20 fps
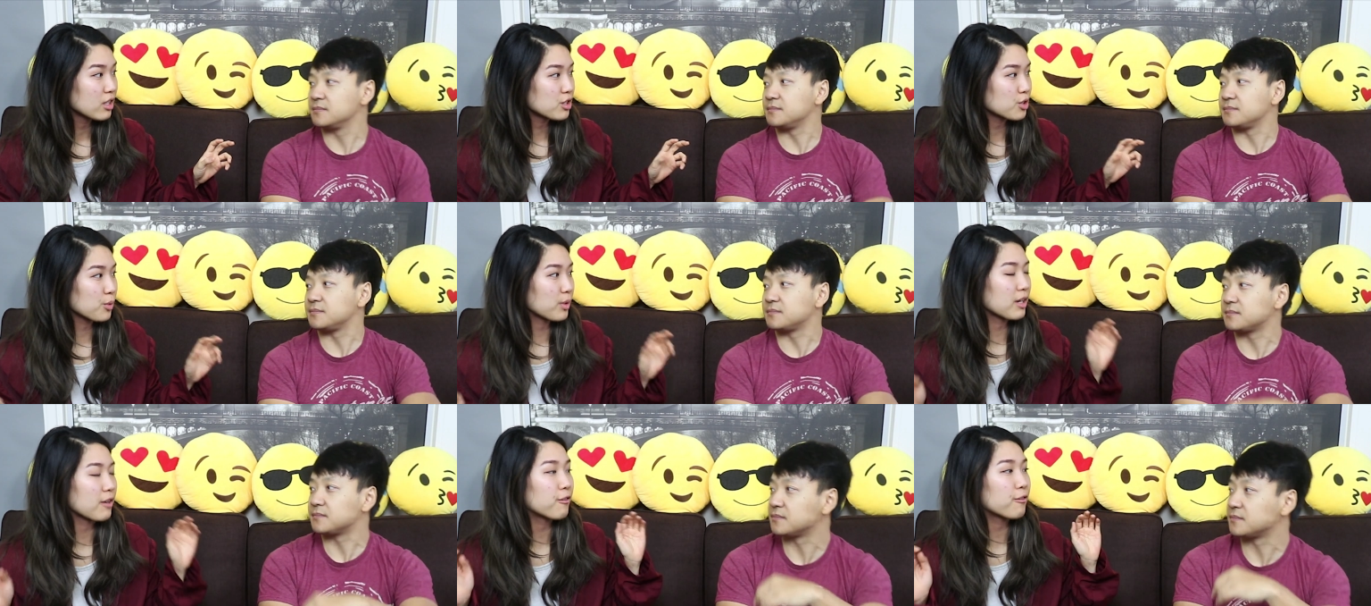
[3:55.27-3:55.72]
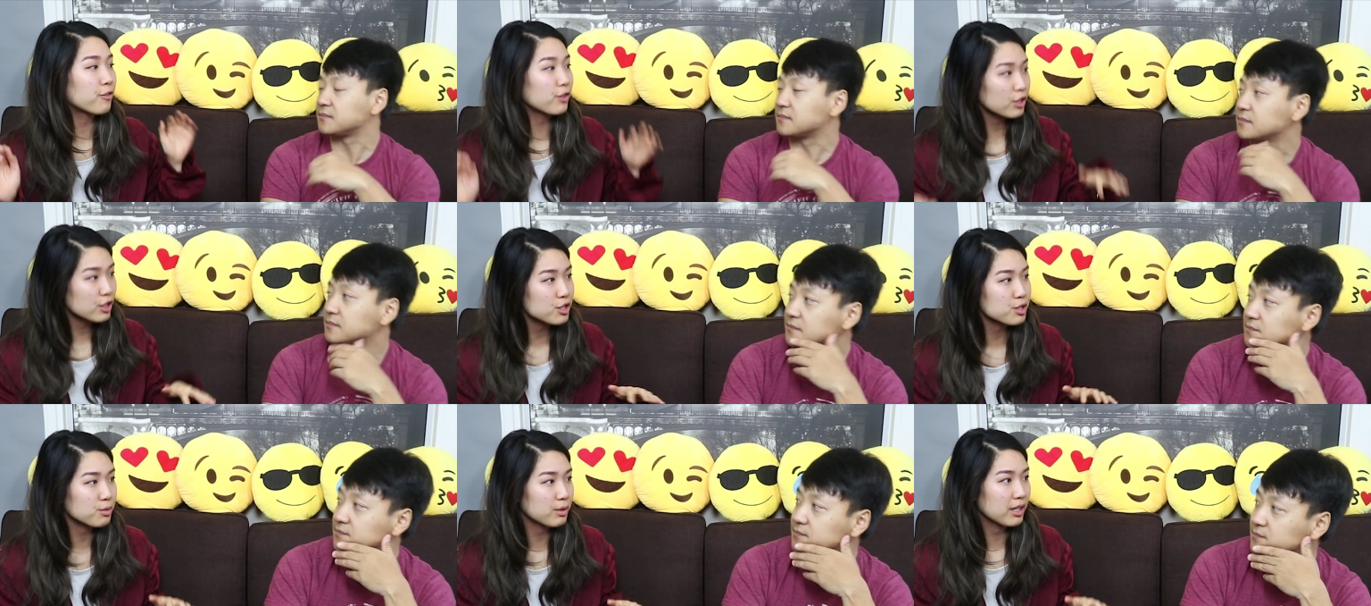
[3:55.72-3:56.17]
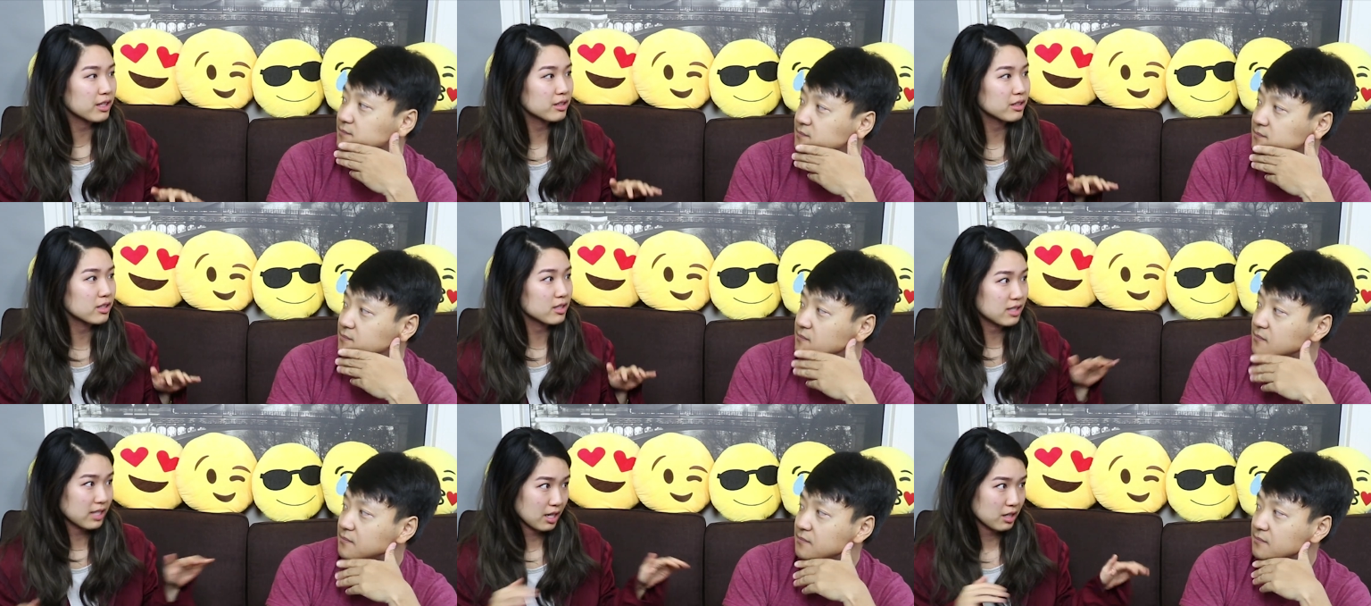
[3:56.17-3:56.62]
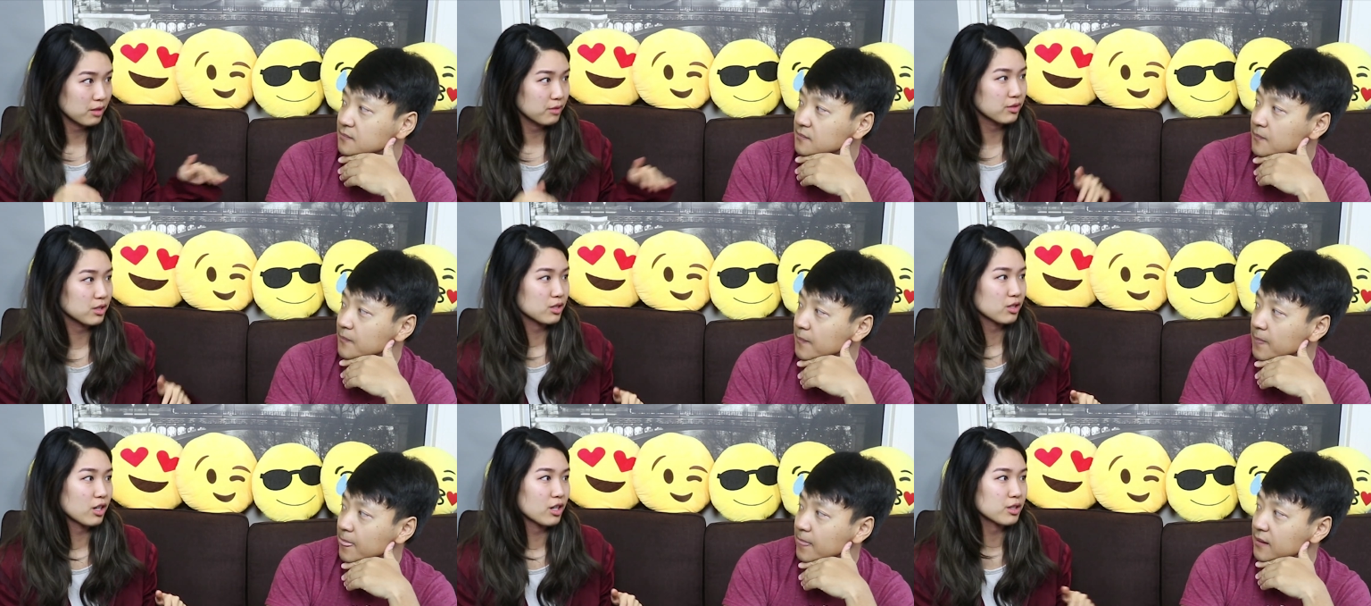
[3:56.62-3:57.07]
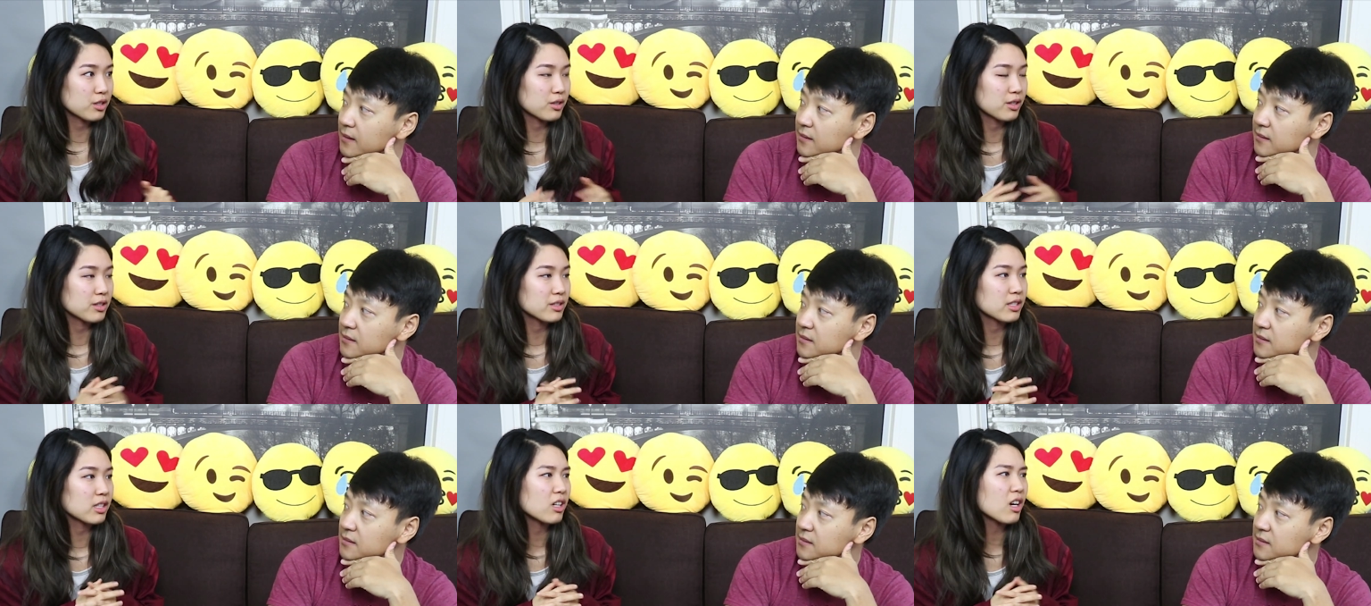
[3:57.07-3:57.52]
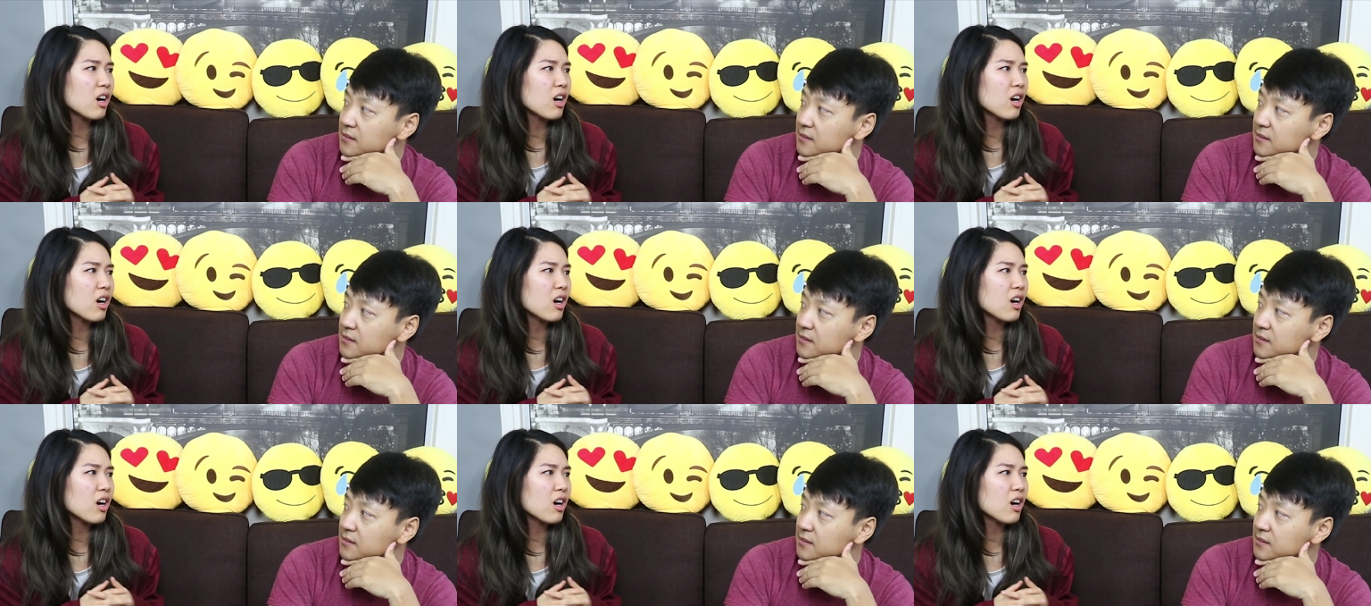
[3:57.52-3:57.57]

Speaker 1: So when I first read the title of this article, I was like,